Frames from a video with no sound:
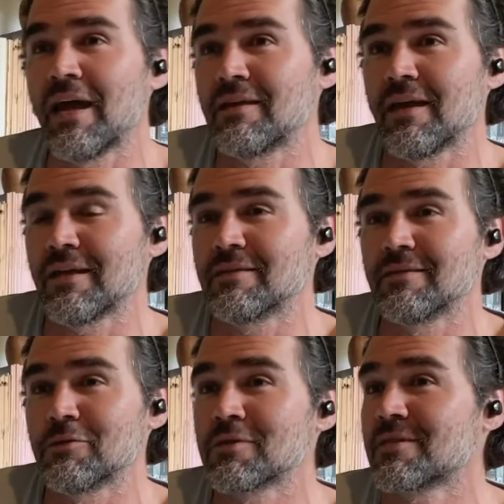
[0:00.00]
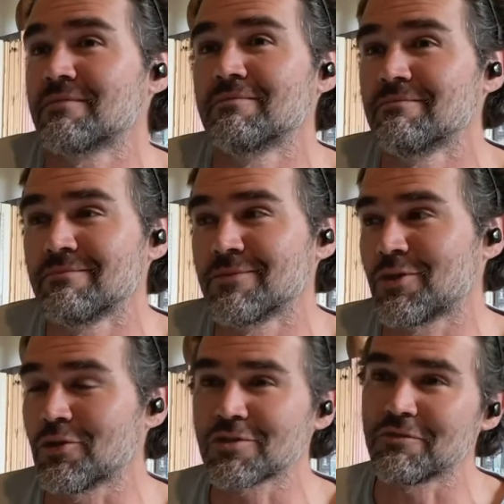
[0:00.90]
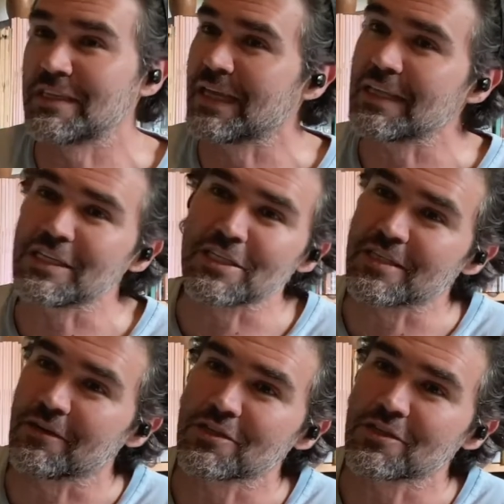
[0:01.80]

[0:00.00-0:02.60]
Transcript: and there is tons of intelligence there.